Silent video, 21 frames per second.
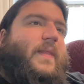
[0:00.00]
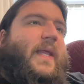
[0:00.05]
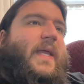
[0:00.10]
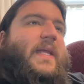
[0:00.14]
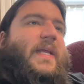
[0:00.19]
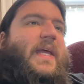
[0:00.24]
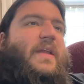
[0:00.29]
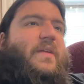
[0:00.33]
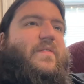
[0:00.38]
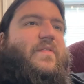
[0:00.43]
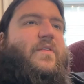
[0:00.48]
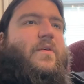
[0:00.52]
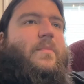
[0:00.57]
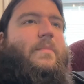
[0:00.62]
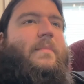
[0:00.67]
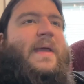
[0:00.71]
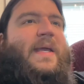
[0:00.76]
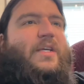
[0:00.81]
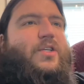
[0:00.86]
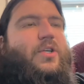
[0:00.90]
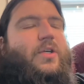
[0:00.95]
an
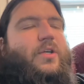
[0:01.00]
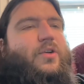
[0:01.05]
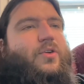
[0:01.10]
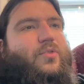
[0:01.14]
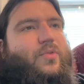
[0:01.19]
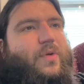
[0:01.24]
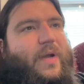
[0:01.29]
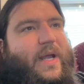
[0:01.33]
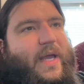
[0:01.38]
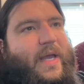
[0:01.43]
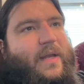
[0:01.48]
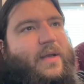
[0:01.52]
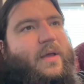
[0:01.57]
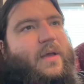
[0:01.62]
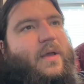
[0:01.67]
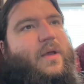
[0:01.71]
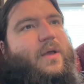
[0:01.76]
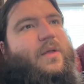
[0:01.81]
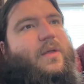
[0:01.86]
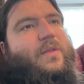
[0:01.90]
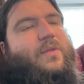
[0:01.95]
information grid
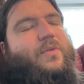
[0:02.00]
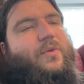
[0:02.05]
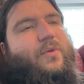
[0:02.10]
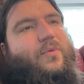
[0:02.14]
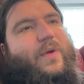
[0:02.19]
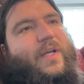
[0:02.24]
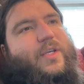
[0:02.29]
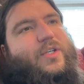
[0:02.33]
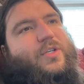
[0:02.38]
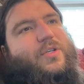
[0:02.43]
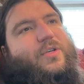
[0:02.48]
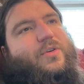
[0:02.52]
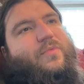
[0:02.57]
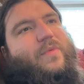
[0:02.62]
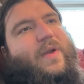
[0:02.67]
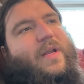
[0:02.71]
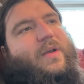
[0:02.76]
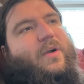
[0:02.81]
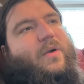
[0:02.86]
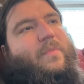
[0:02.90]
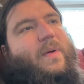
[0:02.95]
through which to
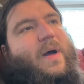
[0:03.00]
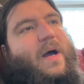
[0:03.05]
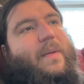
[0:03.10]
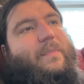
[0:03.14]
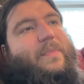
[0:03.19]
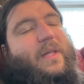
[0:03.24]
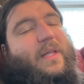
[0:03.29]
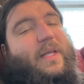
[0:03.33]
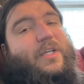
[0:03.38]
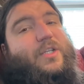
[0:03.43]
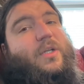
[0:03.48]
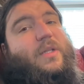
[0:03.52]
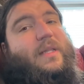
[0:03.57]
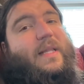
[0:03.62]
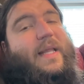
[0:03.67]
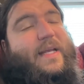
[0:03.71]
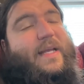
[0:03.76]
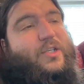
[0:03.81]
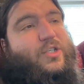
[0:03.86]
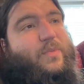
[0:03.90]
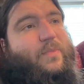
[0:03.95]
render a population
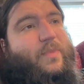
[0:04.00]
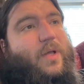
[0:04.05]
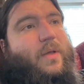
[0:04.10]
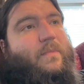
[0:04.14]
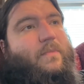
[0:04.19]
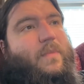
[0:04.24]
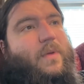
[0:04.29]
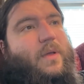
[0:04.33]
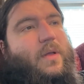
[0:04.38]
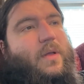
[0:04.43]
legible,